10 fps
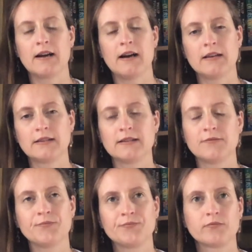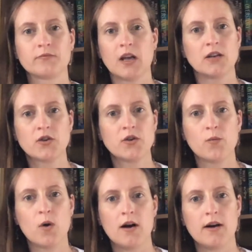I don't know
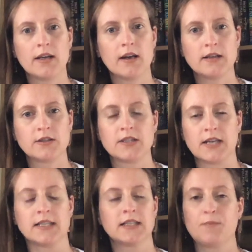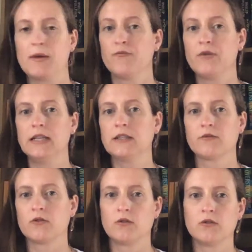why. I tend to be a reader
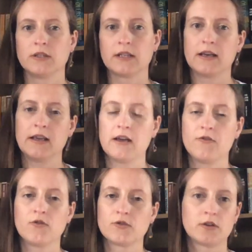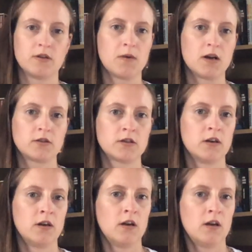on holiday and not so much
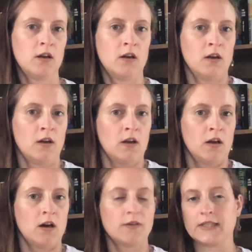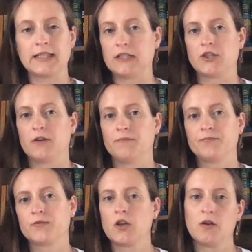of a stitcher.
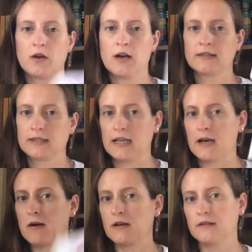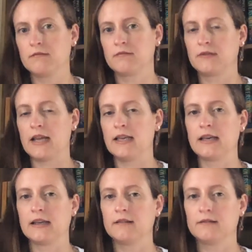So I'll see. I might take it.